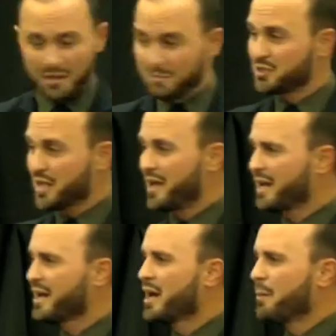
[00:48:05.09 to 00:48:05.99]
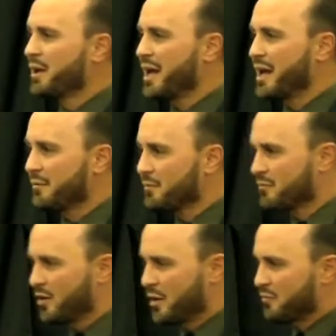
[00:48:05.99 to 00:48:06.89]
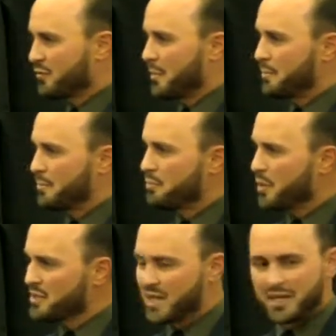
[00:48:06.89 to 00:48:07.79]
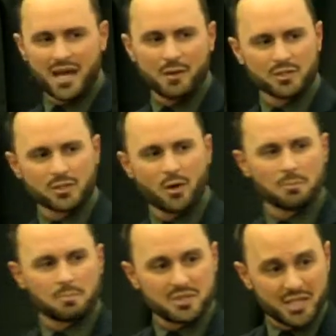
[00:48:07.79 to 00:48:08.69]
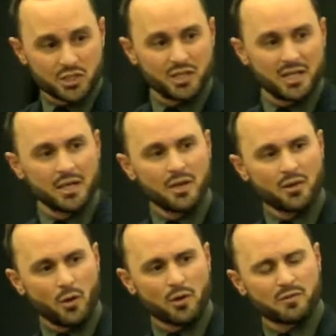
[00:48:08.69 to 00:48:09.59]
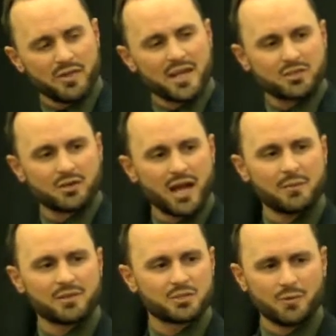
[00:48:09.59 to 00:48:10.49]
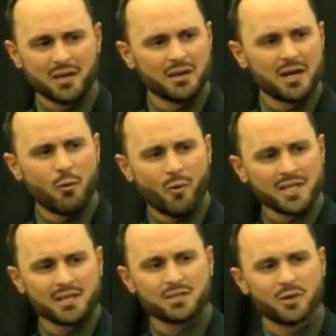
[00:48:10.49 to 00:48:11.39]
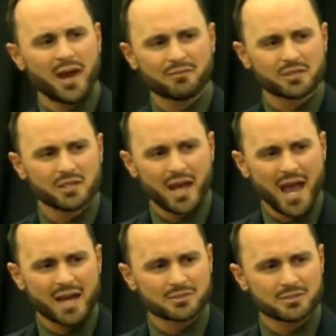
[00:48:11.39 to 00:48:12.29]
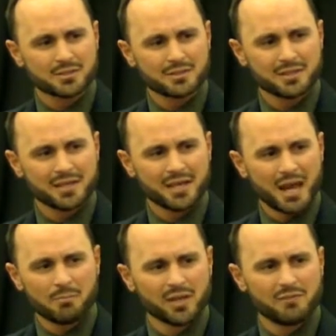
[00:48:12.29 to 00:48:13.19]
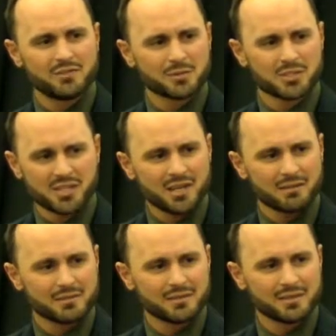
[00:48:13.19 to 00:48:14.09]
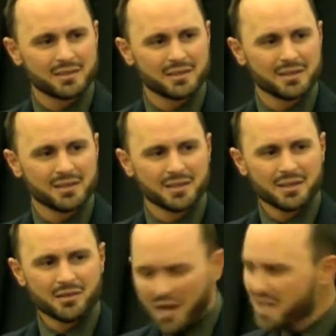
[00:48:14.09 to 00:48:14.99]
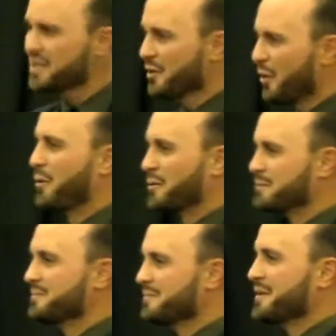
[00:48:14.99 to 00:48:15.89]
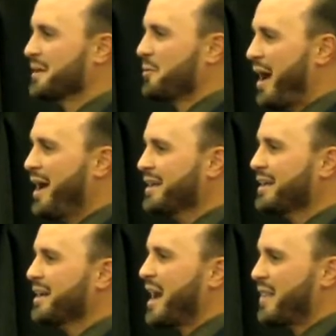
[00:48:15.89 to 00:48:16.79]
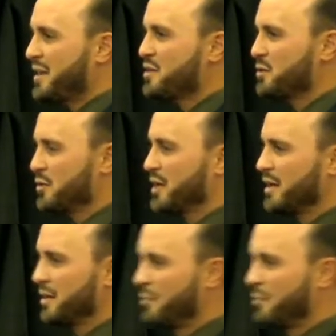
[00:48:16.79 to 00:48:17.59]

let me say that. But for prayers like that, when you're going petitioning the Lord for things that are in line with His will, what do you do after you asked and believed you received? Thank you, Lord. Right? And that you get in a